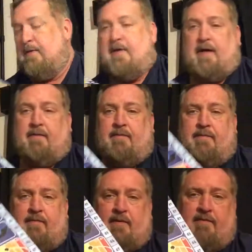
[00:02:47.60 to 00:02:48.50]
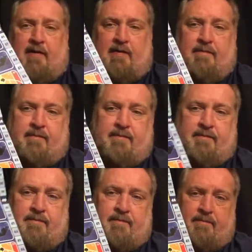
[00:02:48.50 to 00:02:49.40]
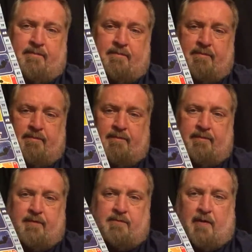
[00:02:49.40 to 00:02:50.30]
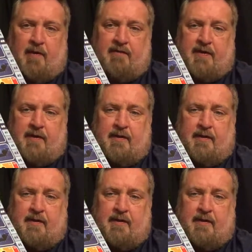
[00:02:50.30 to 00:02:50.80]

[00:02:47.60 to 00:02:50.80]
Yeah, it was part of it.